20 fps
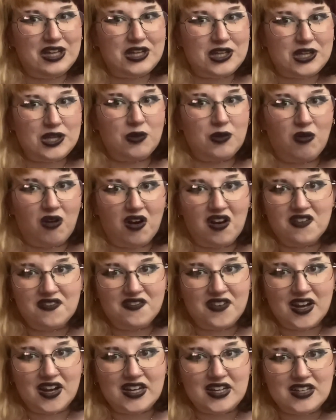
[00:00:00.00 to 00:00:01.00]
You aren't
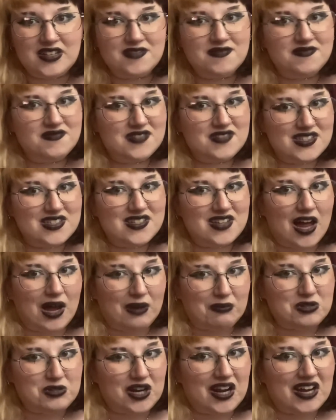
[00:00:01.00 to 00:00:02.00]
funny.
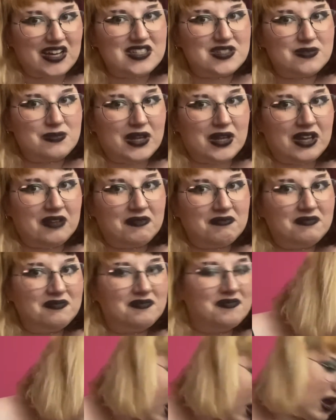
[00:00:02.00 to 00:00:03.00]
Stop trying to be.
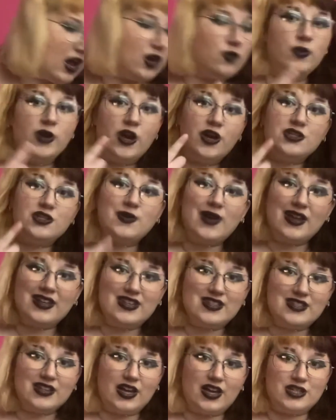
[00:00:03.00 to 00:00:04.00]
And we also had
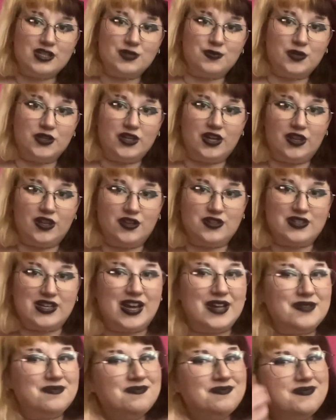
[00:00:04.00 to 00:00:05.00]
this customer the other
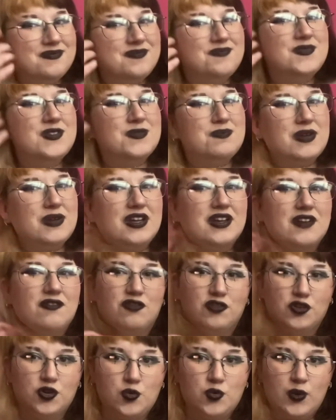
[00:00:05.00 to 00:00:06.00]
day. Speaking of
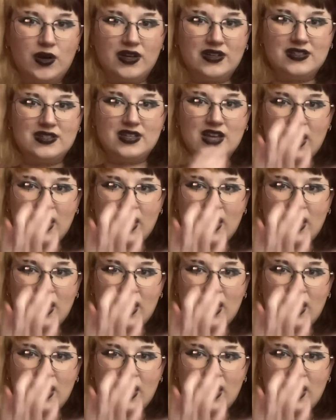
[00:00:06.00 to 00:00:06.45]
rude ones,